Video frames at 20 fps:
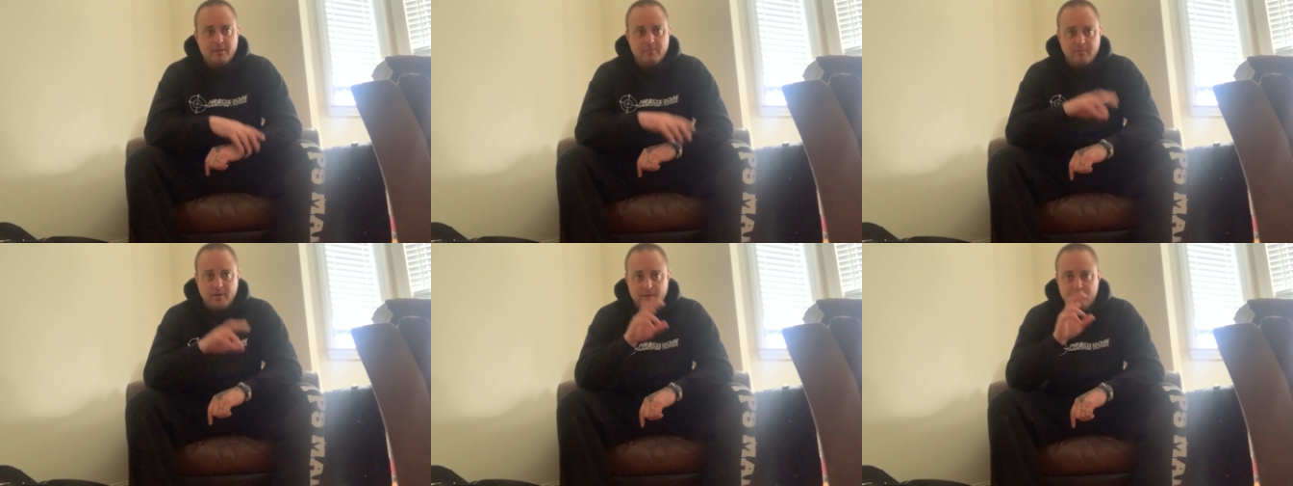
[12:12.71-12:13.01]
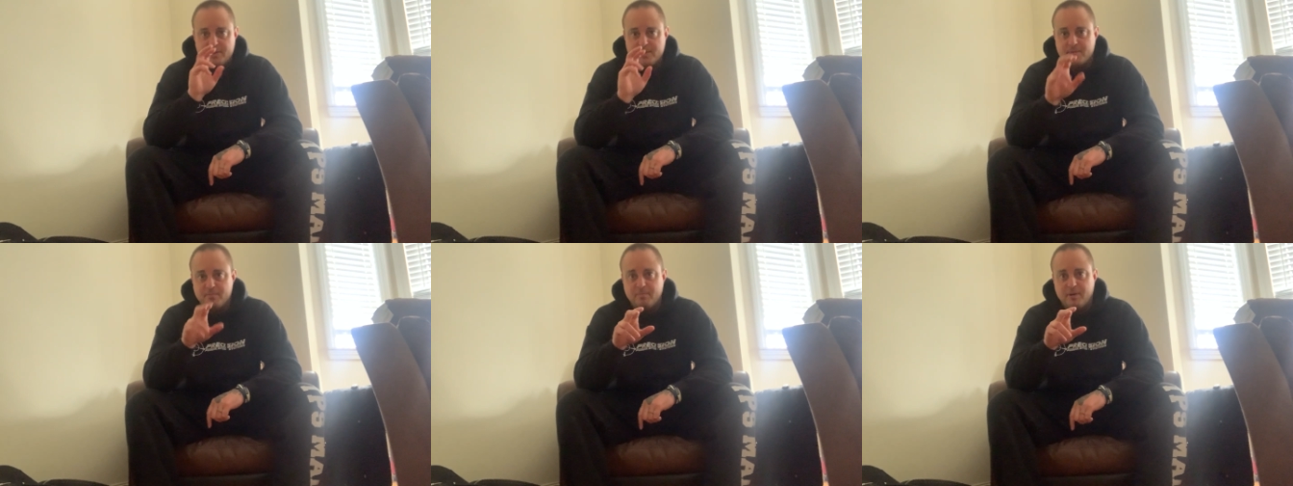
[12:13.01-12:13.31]

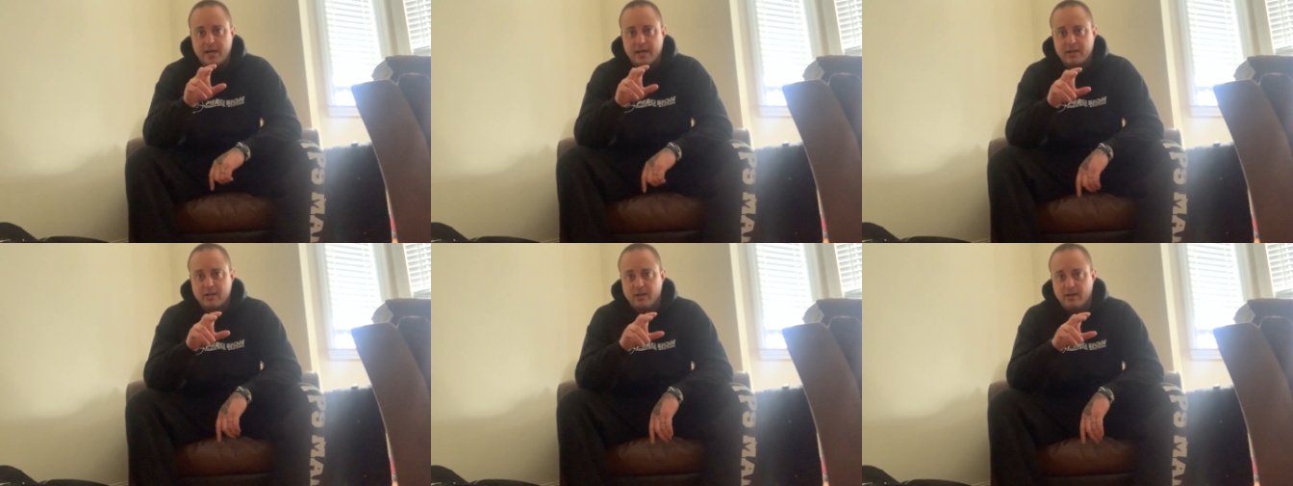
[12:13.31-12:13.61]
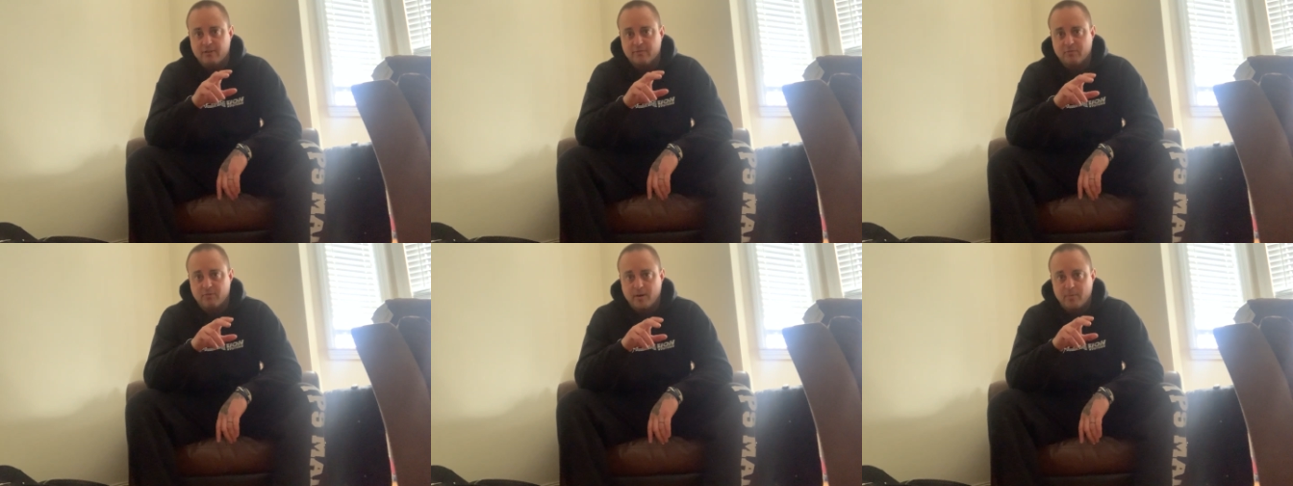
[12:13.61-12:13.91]
maybe some back
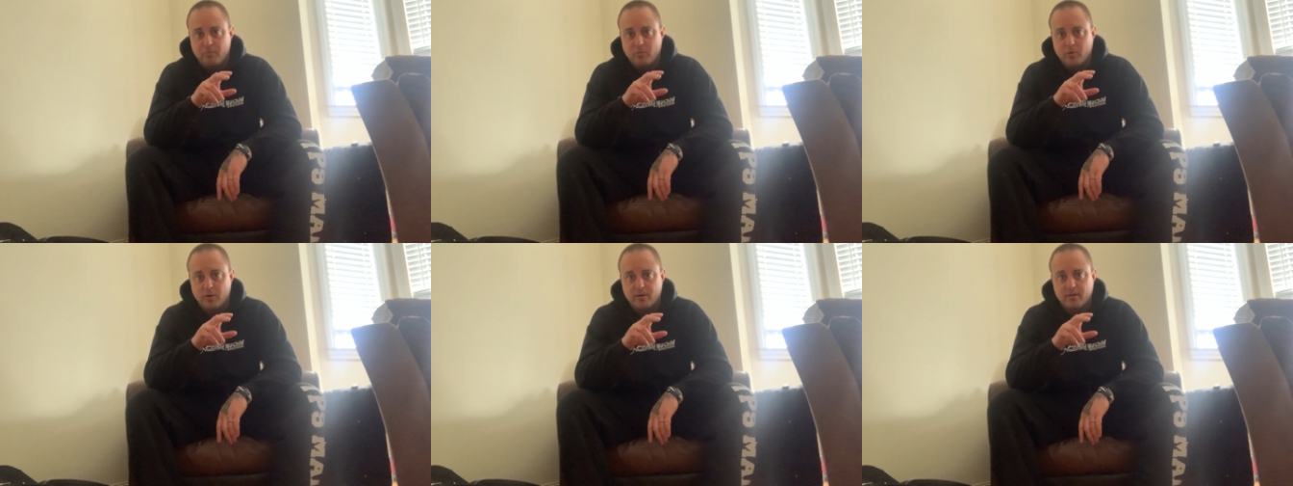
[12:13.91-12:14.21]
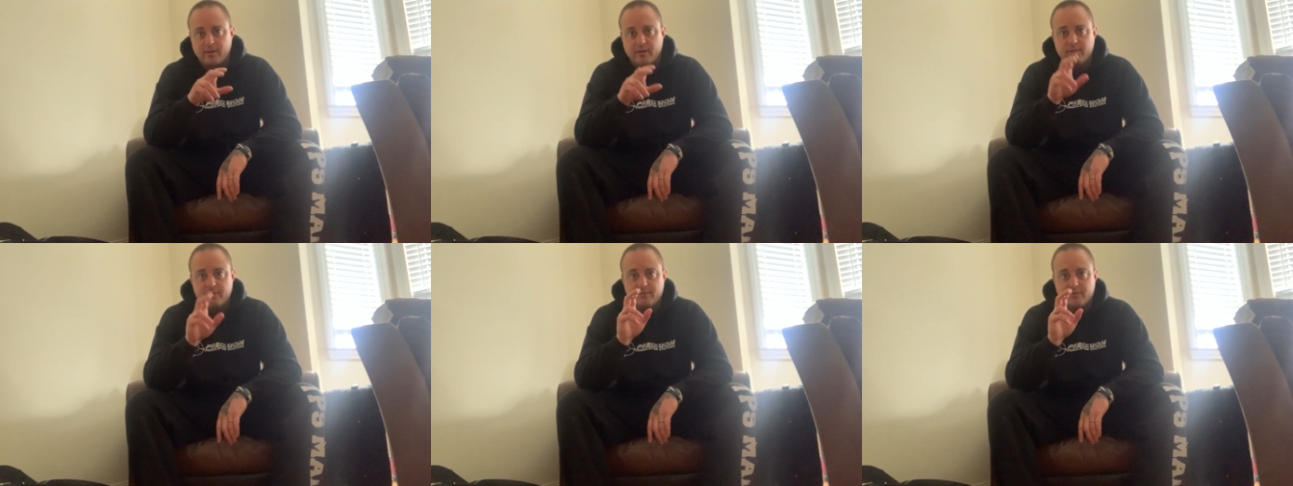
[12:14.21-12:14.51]
off rep
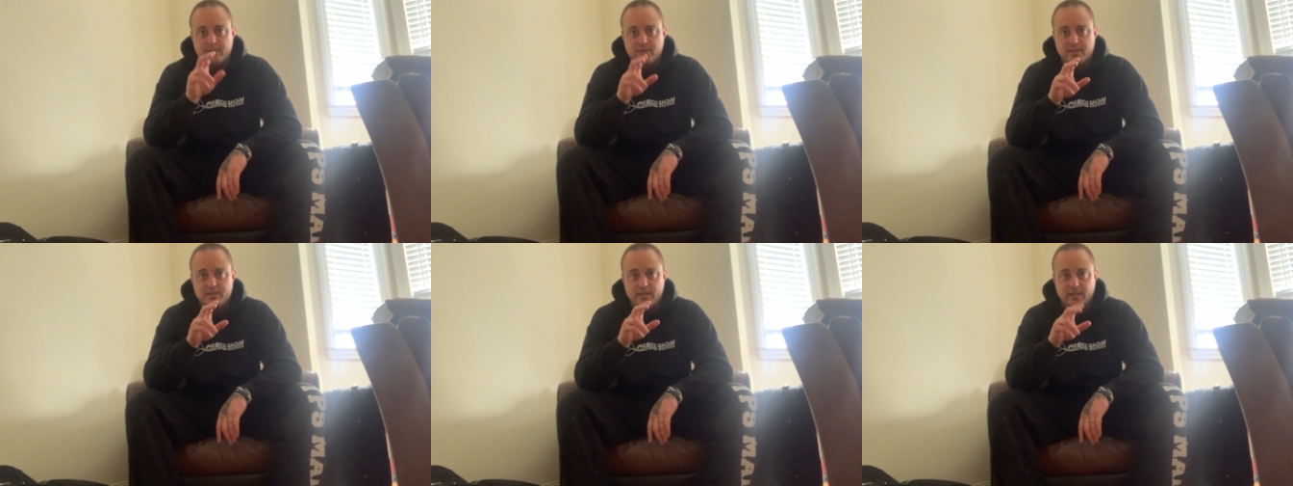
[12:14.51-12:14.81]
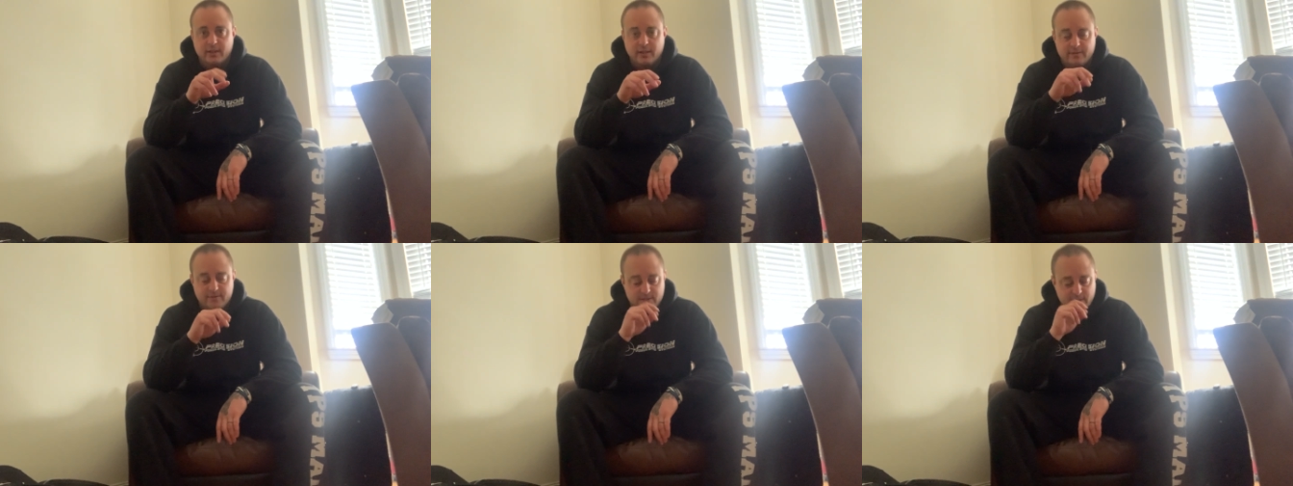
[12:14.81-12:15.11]
work for the
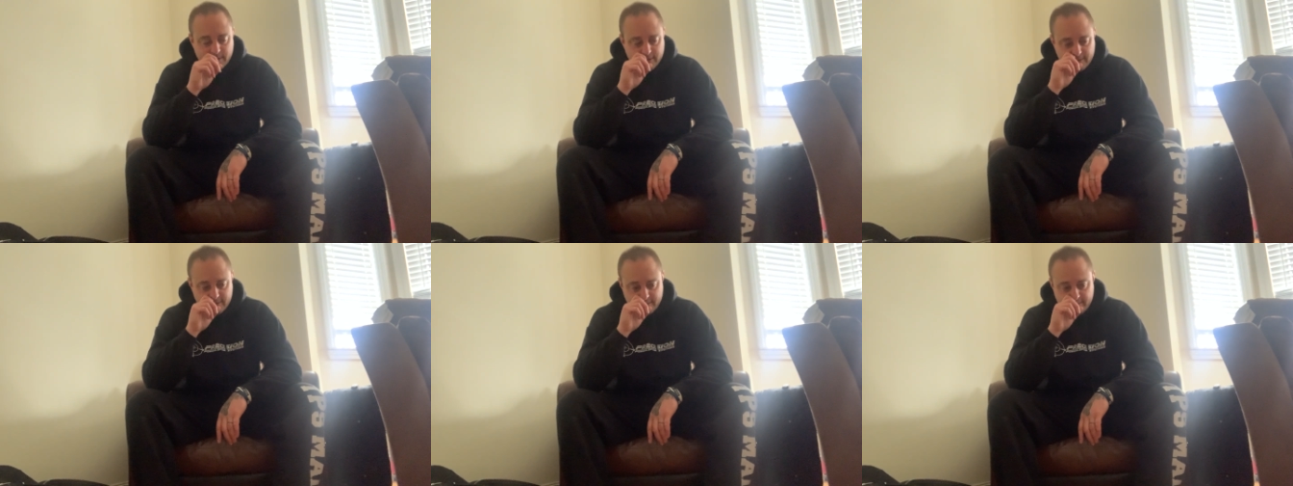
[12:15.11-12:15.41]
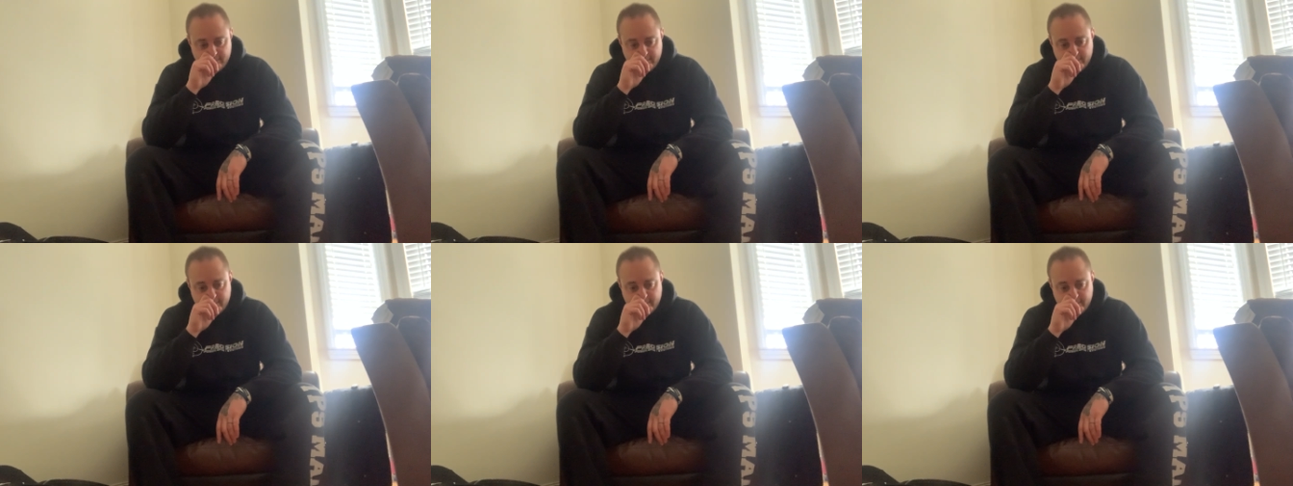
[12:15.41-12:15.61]
deadlifts on